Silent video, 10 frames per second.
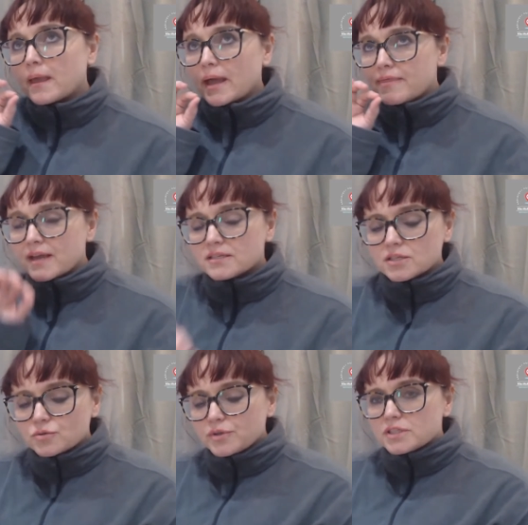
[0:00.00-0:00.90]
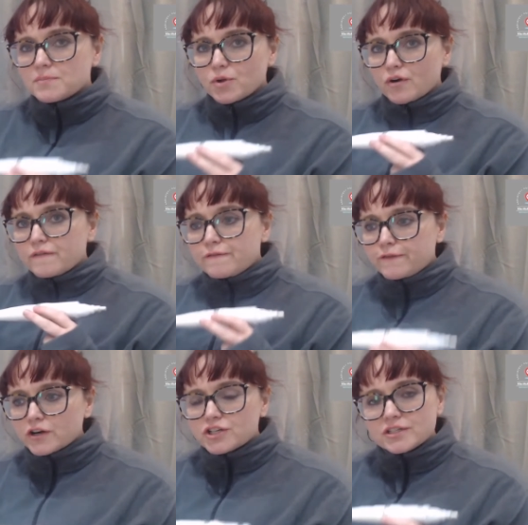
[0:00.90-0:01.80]
and this is going to be our
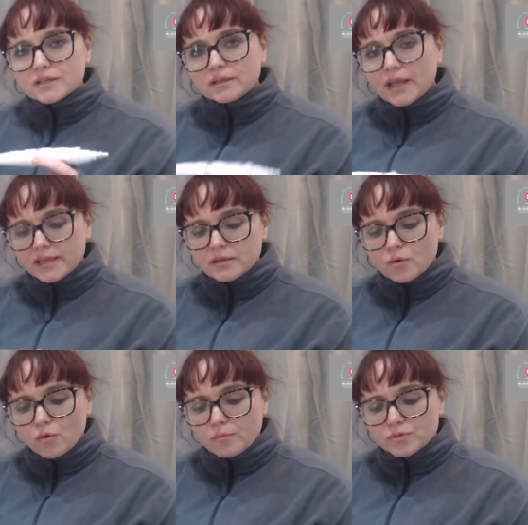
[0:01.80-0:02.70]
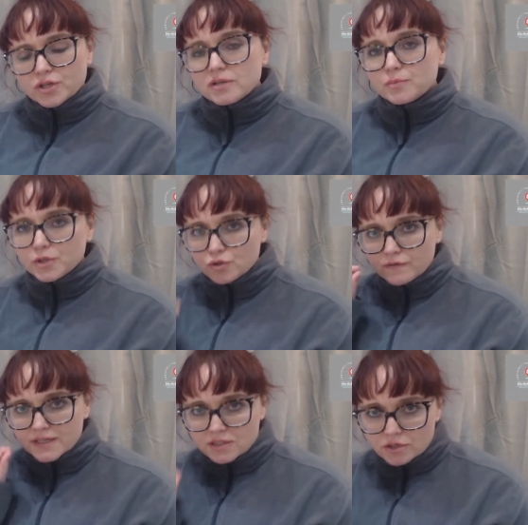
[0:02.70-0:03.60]
first line option. We do
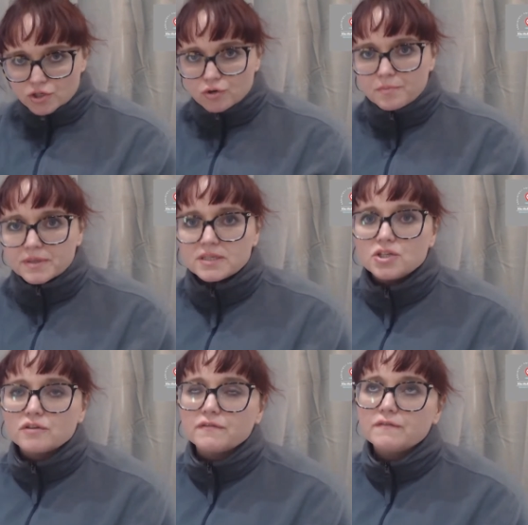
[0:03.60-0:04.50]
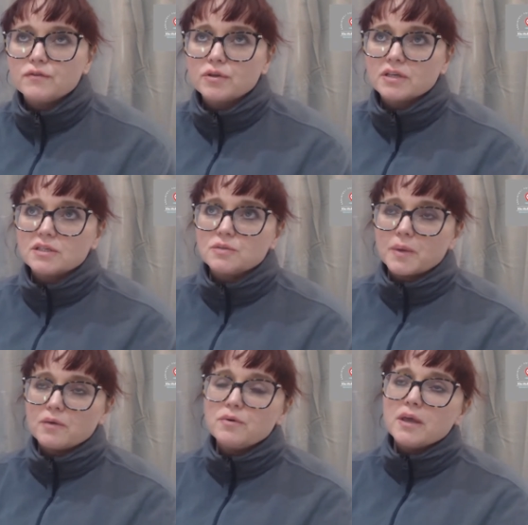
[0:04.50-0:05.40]
have a surgical procedure for verrucas as
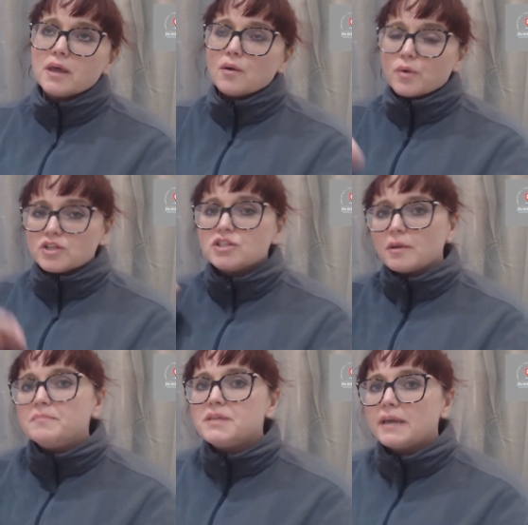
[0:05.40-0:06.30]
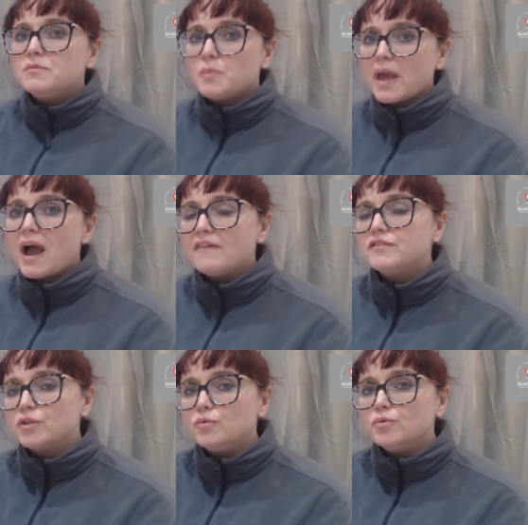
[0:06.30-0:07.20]
well, which sometimes we have
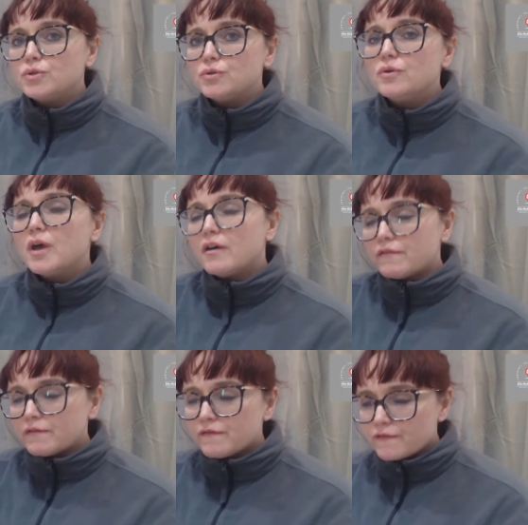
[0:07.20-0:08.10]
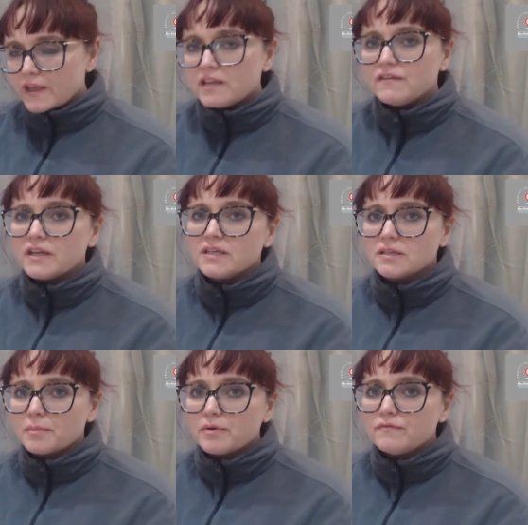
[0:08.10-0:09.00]
to go to for very, very
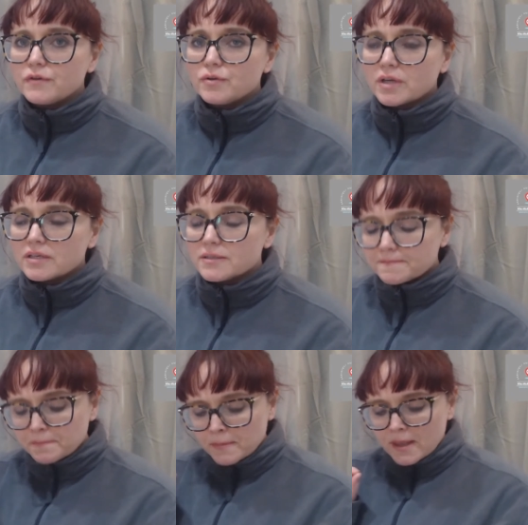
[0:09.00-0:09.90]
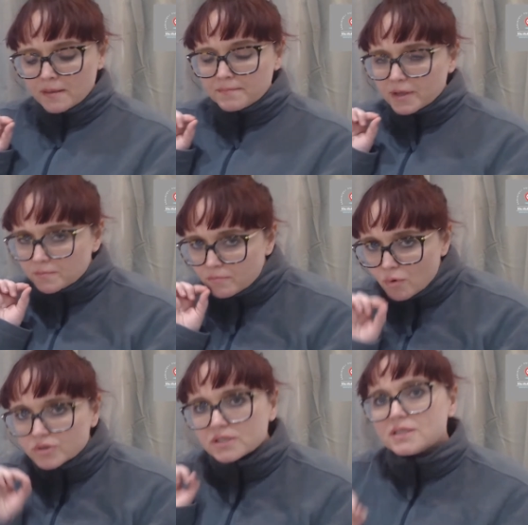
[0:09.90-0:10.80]
stubborn verrucas. But
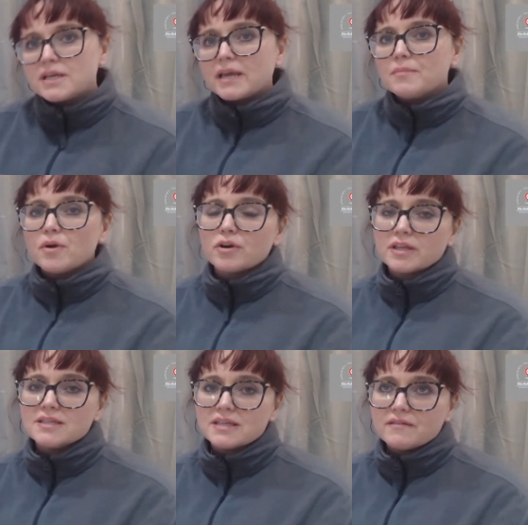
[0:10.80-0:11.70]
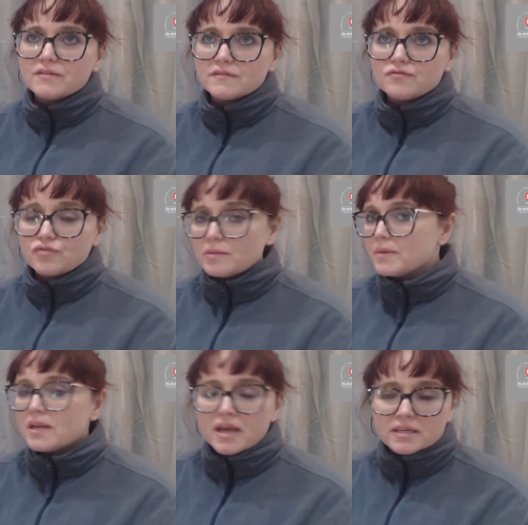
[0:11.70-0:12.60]
most of the time, our conservative
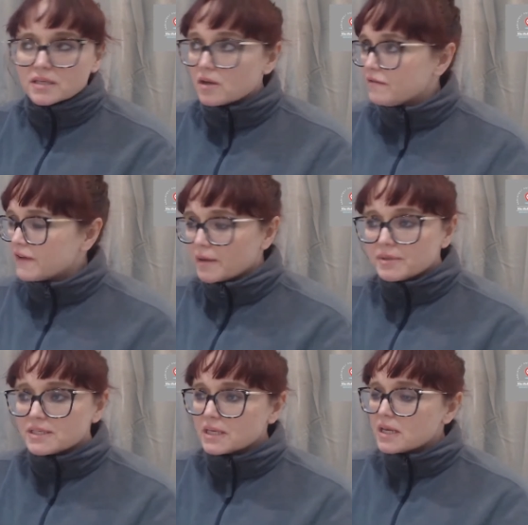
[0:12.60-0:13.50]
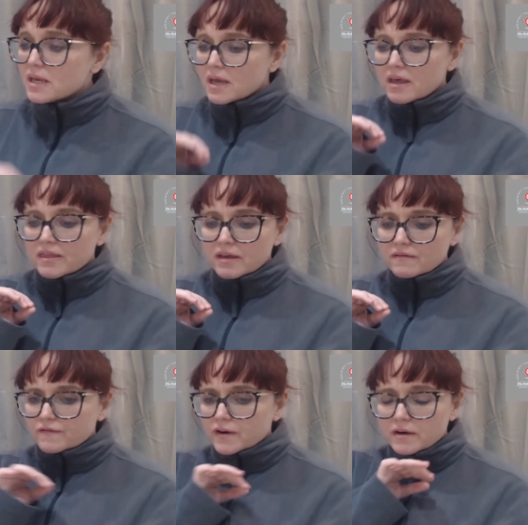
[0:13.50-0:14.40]
treatment is enough. And I would say
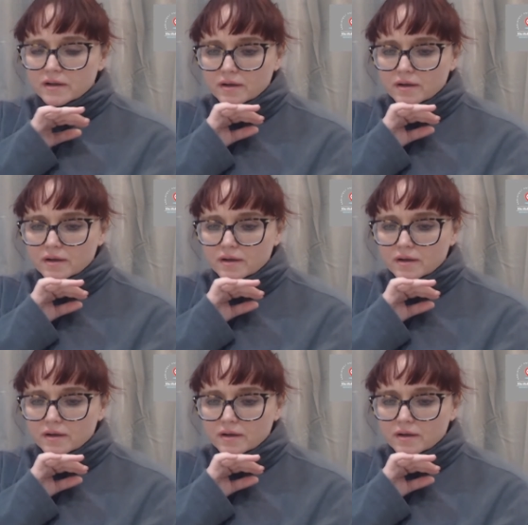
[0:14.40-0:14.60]
that for